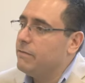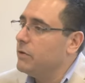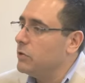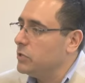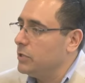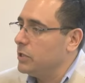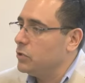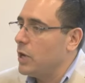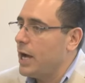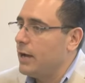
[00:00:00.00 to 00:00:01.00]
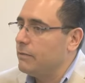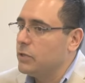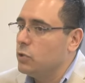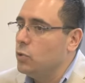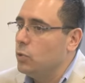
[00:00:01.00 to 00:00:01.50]
fortunate to have
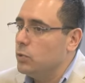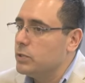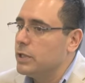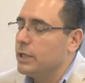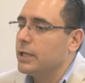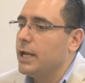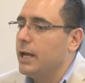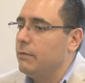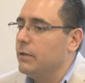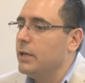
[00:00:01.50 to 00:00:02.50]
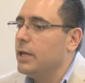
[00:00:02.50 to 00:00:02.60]
tools that can